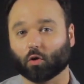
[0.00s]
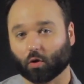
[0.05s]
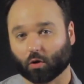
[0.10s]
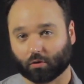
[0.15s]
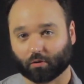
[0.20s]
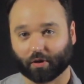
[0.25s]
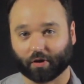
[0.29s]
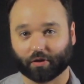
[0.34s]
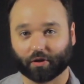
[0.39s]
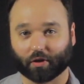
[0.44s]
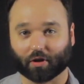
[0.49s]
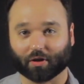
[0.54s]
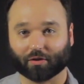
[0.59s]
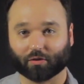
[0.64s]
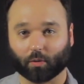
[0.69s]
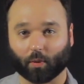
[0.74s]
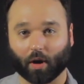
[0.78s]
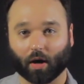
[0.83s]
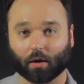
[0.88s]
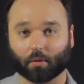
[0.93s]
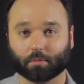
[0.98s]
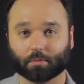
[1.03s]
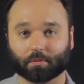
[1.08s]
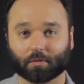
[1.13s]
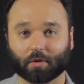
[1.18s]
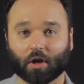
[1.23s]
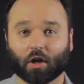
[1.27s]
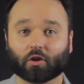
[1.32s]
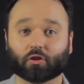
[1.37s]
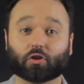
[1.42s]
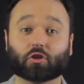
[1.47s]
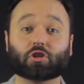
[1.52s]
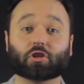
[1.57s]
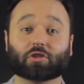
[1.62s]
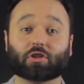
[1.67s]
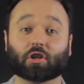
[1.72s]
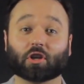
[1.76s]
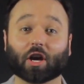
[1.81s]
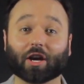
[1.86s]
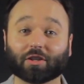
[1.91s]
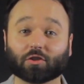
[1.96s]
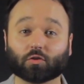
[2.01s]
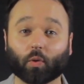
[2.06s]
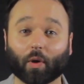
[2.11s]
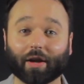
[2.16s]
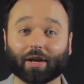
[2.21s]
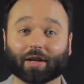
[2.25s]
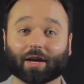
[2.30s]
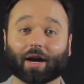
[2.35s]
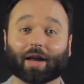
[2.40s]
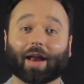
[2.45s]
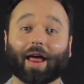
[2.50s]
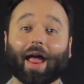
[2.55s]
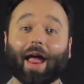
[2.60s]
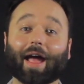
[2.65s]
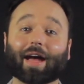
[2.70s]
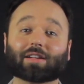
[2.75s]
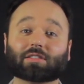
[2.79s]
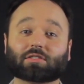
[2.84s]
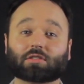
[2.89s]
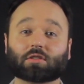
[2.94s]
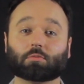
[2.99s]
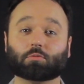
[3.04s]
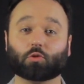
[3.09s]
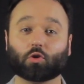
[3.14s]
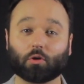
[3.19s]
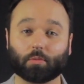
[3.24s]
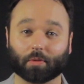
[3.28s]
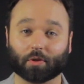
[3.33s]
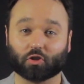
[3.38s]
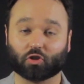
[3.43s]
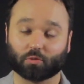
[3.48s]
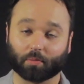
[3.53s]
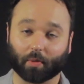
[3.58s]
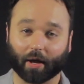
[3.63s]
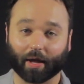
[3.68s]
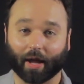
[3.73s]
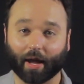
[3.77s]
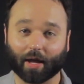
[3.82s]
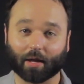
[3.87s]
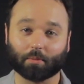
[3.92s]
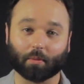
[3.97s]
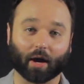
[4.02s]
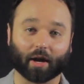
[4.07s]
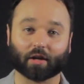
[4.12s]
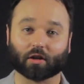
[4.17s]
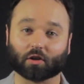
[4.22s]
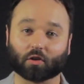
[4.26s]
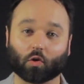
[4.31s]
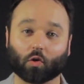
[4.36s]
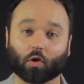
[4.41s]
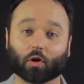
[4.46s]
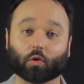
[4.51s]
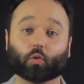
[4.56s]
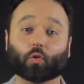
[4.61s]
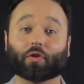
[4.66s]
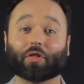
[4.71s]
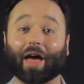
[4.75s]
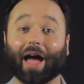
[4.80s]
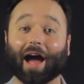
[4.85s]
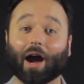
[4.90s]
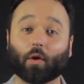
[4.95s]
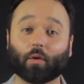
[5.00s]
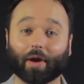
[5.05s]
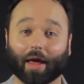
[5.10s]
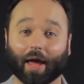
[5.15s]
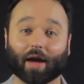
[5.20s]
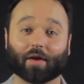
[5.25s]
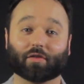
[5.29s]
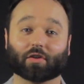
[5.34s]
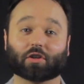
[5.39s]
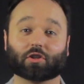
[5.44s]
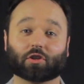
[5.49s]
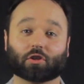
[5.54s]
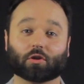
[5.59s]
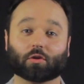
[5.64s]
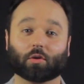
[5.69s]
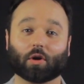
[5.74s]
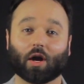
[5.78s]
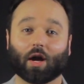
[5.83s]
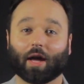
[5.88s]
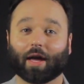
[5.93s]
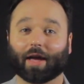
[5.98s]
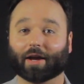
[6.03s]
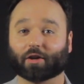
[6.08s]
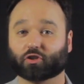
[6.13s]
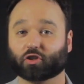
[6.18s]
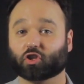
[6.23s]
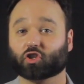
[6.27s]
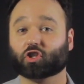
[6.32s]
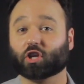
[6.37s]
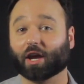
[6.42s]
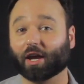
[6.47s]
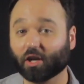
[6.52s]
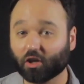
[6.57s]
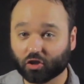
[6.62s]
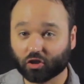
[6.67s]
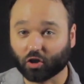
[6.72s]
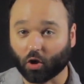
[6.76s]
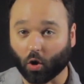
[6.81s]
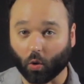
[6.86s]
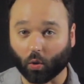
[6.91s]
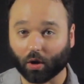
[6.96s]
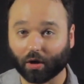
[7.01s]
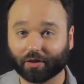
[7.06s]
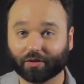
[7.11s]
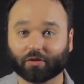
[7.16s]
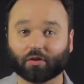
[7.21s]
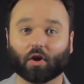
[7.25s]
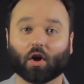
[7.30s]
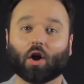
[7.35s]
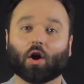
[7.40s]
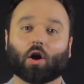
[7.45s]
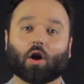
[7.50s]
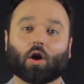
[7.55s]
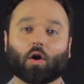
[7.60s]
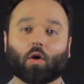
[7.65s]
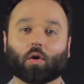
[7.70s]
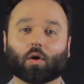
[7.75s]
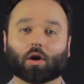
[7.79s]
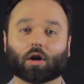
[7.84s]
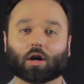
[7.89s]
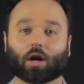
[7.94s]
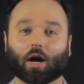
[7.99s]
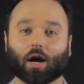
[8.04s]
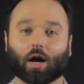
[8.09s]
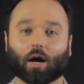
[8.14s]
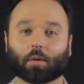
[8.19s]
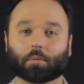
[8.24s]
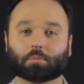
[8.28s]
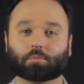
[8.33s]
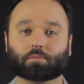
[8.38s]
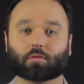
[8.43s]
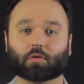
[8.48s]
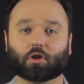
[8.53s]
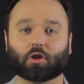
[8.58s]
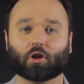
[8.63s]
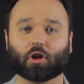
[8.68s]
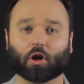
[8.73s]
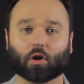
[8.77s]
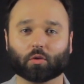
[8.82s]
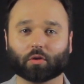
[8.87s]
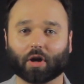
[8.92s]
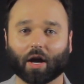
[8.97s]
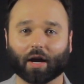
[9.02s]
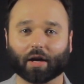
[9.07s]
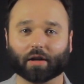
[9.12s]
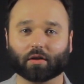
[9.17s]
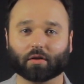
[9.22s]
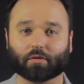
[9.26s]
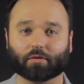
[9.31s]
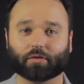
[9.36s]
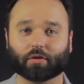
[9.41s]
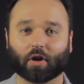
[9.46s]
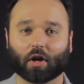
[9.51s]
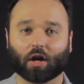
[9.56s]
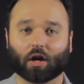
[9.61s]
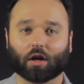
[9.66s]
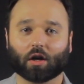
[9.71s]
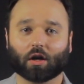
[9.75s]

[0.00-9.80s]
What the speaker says: chord right there as well. So just a nice way to kind of add some movement to my A minor chord without having to actually change chords or you know, kind of